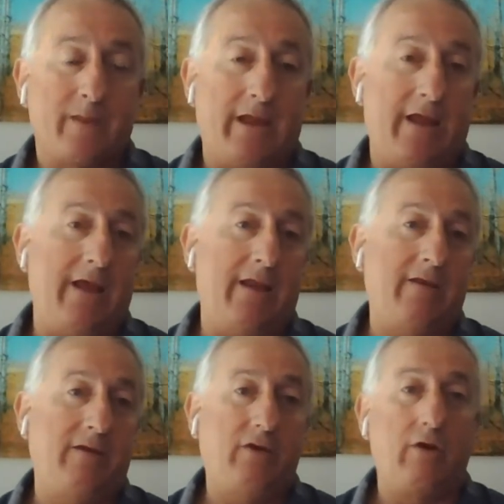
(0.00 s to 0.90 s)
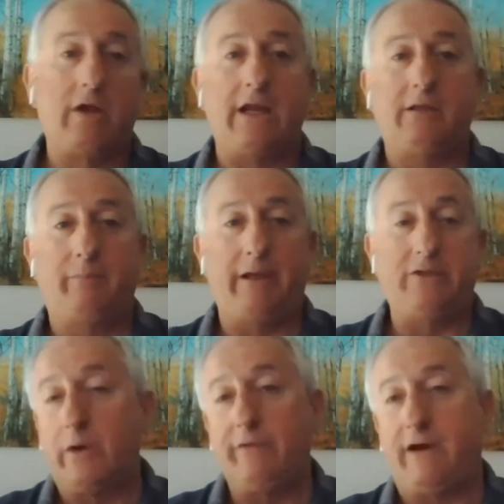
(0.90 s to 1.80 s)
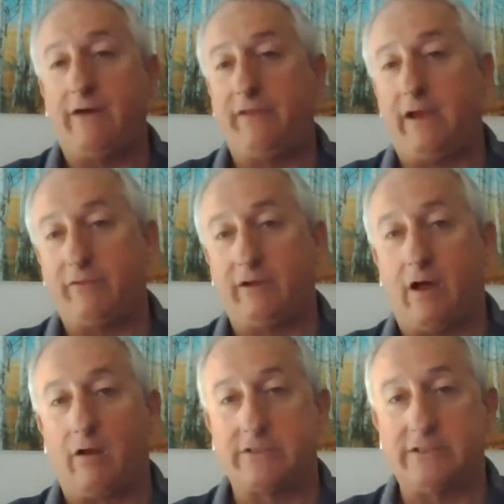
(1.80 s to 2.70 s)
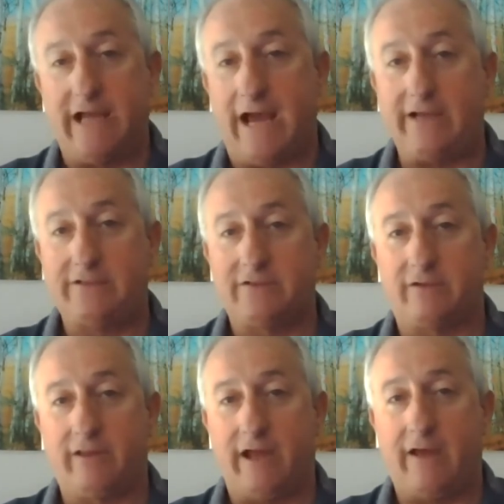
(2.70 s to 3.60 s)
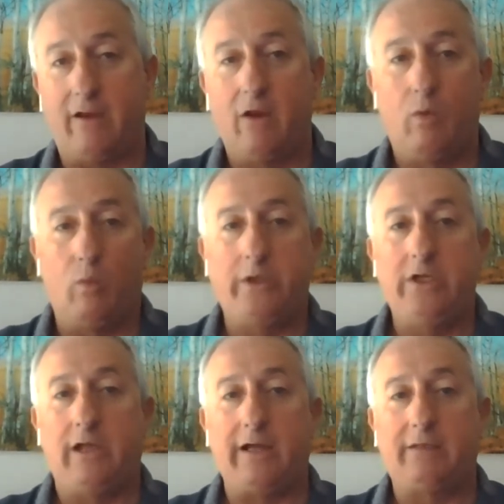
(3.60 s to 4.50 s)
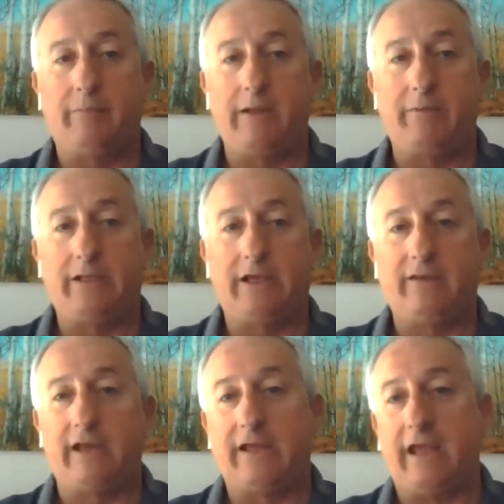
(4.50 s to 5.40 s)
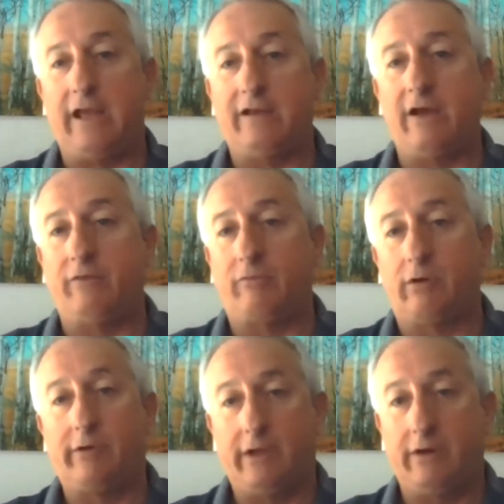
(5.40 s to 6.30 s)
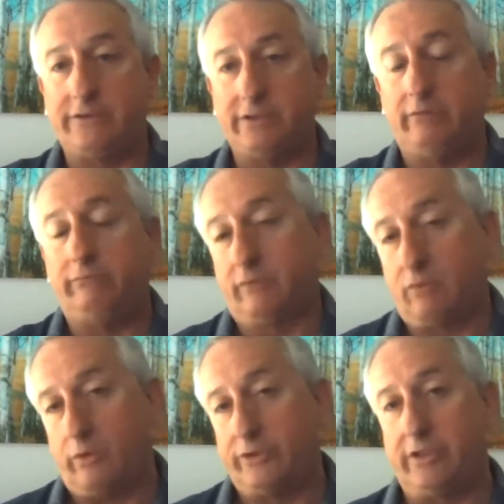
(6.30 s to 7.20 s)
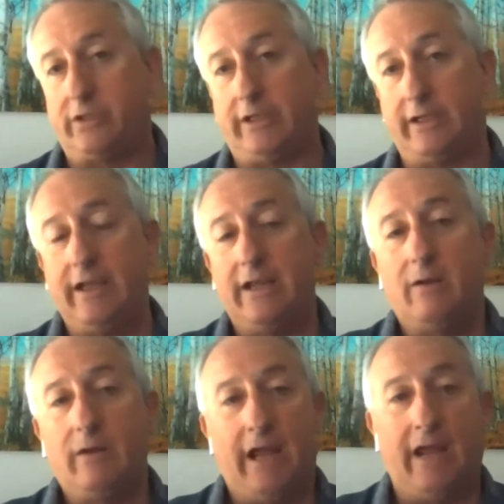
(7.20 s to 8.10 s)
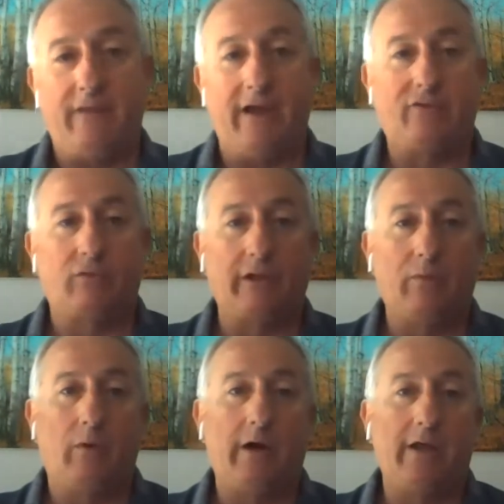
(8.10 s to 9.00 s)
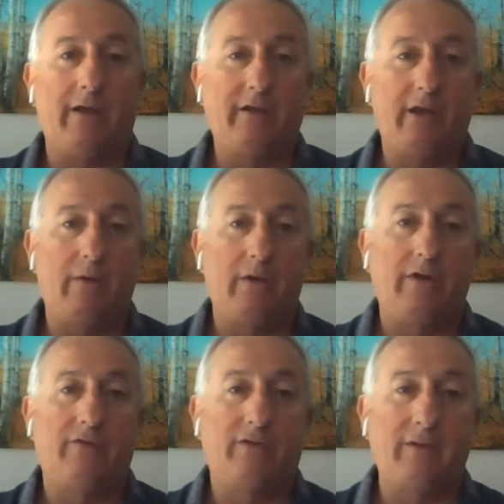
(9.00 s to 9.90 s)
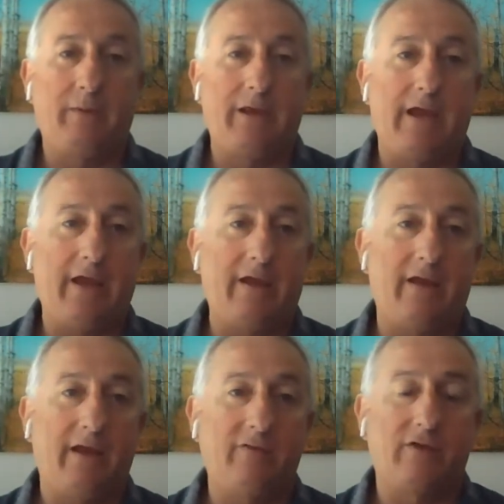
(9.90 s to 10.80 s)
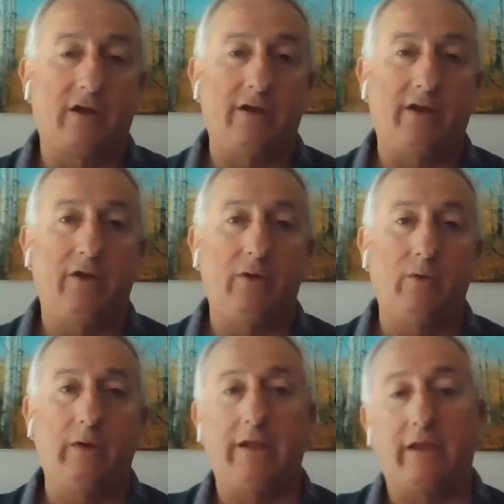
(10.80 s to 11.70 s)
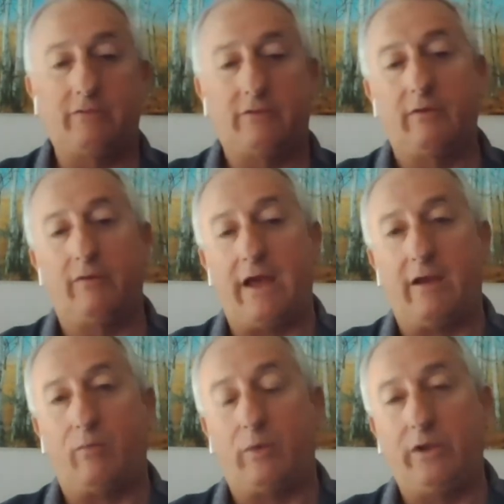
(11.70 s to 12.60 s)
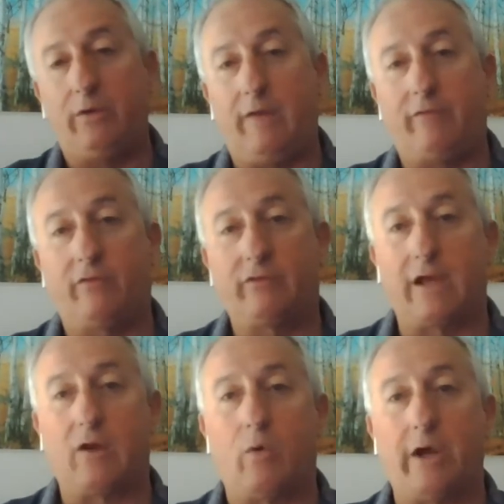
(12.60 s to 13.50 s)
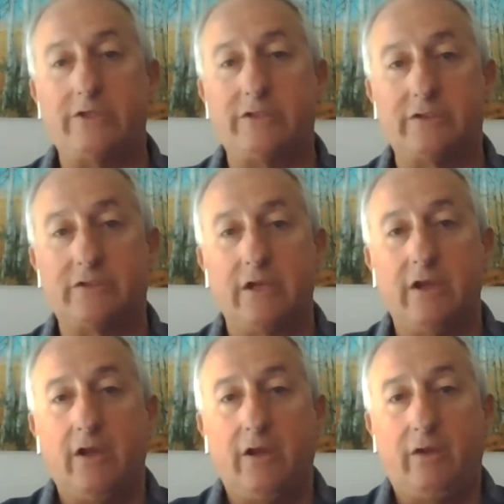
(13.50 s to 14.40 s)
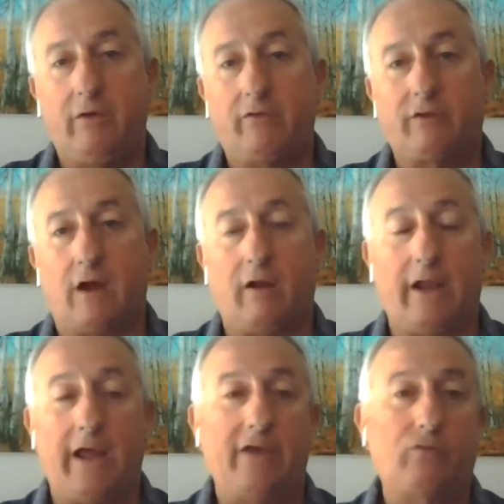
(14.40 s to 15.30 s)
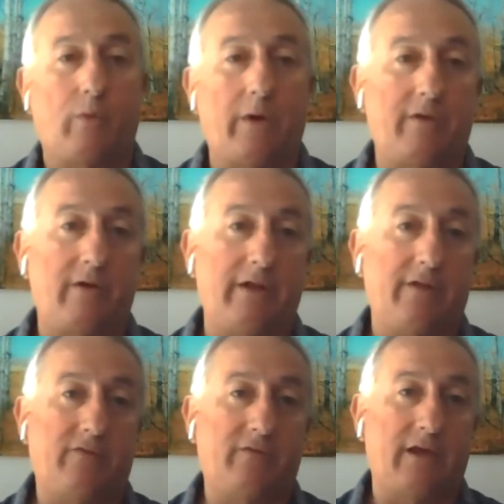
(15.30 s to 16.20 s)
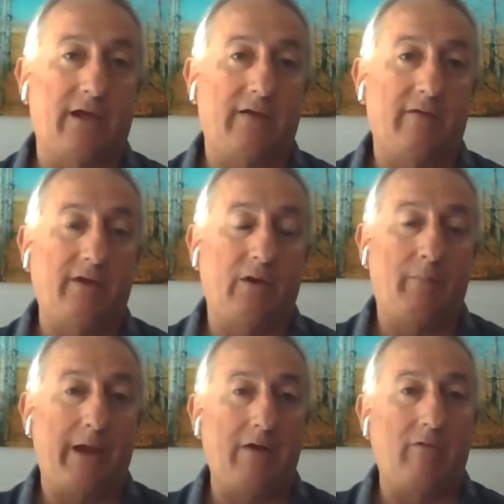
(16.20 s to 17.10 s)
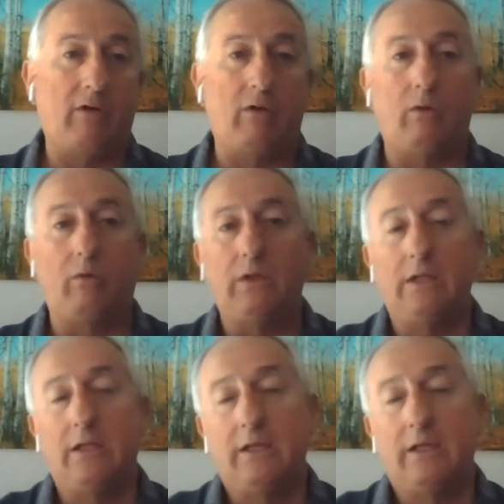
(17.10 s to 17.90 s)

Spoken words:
and you're going to have to pay $25,000 in taxes on that, wouldn't you like to be able to kick that can down the road a year or two? Of course you could. And that's really what a good CPA is going to do, is to that when you have those kind of questions, you just call and ask, whether it's payroll